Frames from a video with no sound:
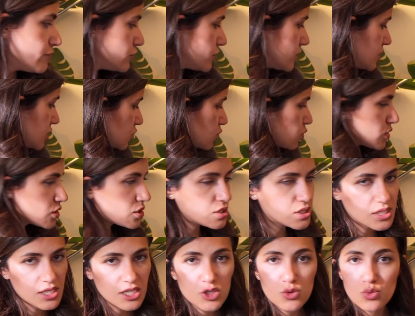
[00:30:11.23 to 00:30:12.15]
for this one,
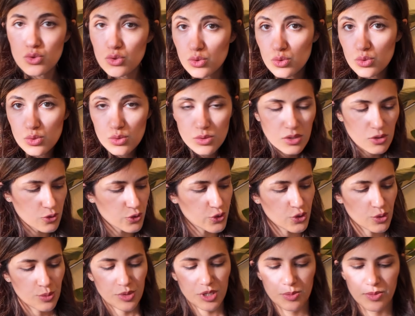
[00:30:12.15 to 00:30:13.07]
because this will
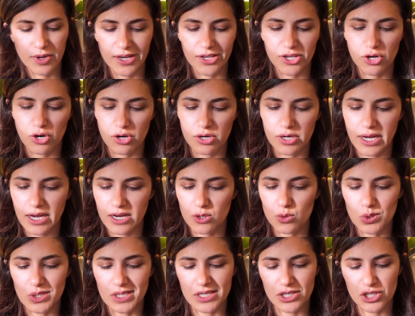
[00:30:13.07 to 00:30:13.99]
also be my yarn
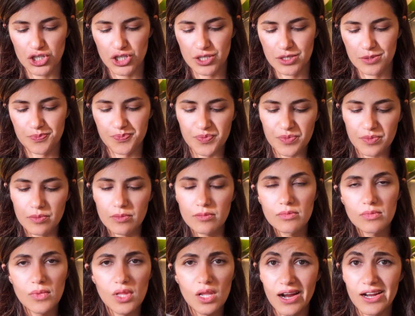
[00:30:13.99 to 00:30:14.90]
acquisition.
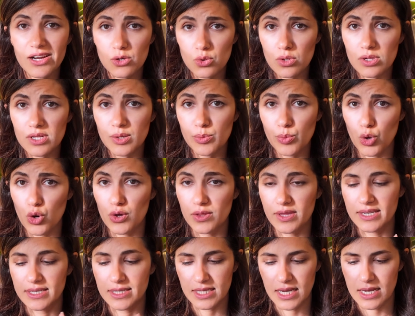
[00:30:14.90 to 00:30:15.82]
I only bought
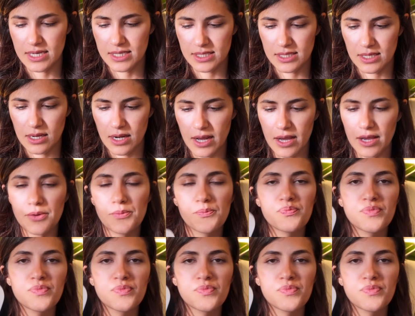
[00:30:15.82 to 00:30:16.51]
this yesterday.